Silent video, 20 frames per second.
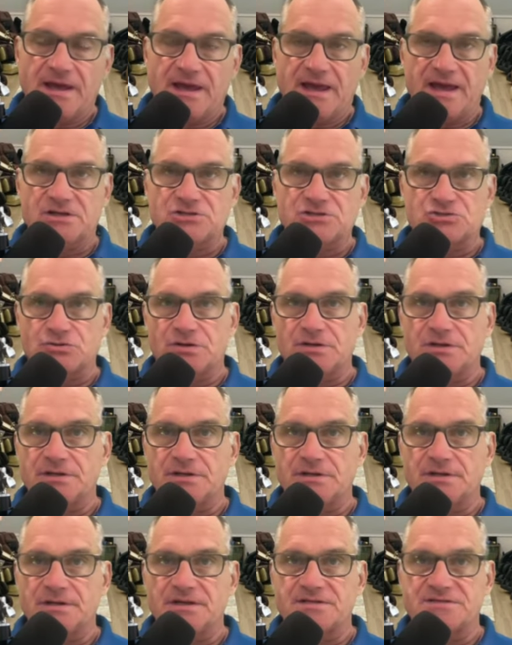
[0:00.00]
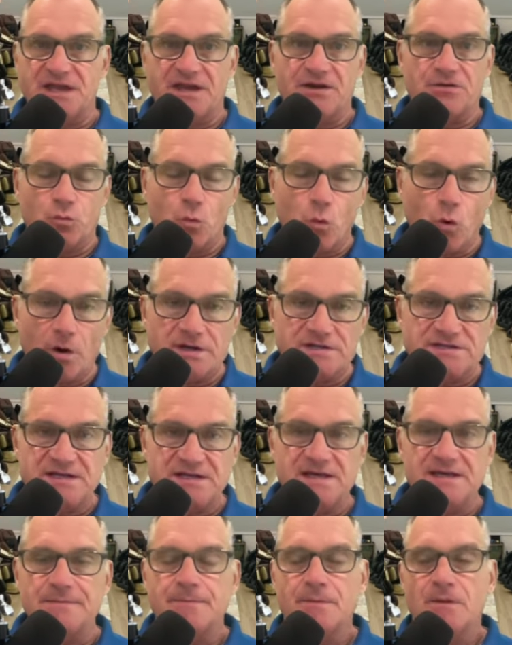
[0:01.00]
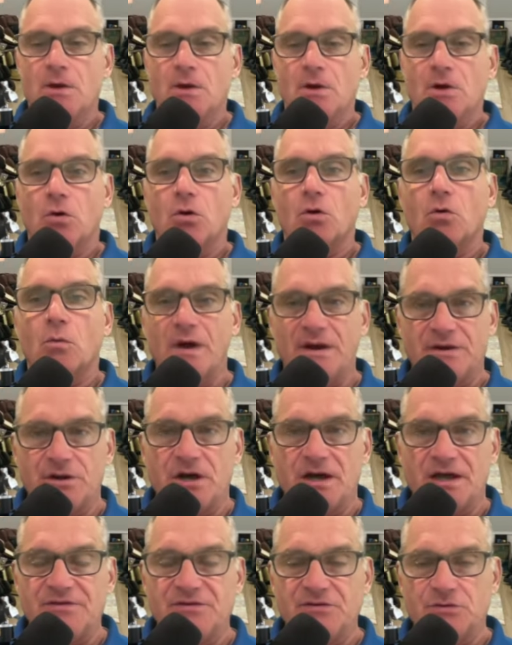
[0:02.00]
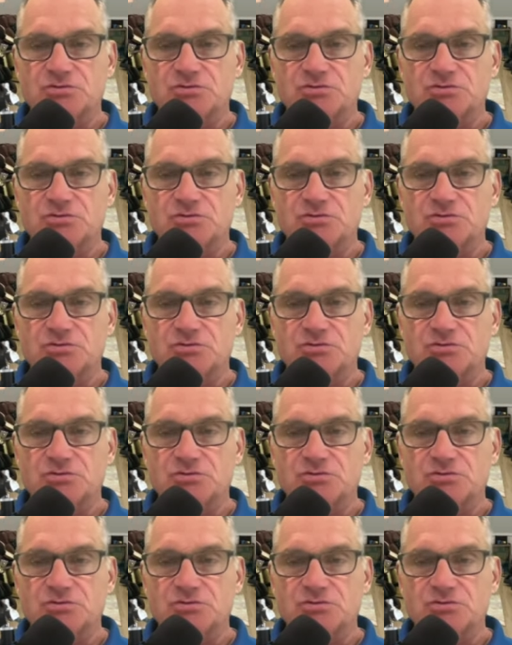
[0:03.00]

extra extended warranty or whatnot.